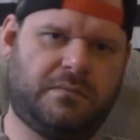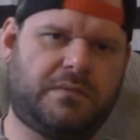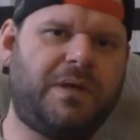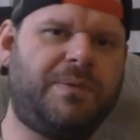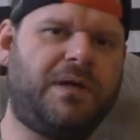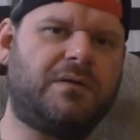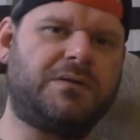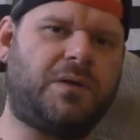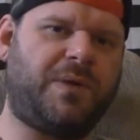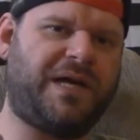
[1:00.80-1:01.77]
creepy Uncle
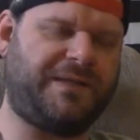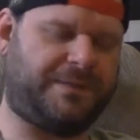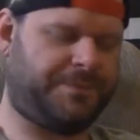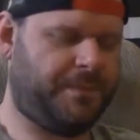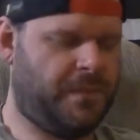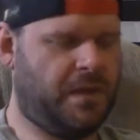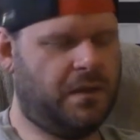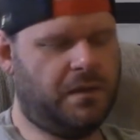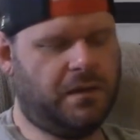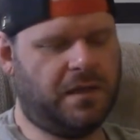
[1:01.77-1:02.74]
Joe Biden,
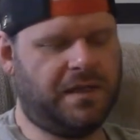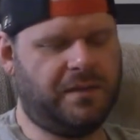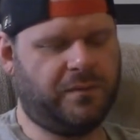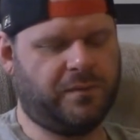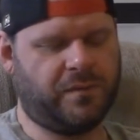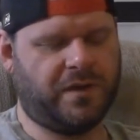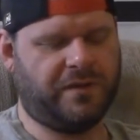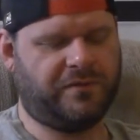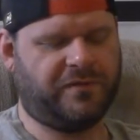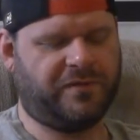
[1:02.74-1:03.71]
and he was running for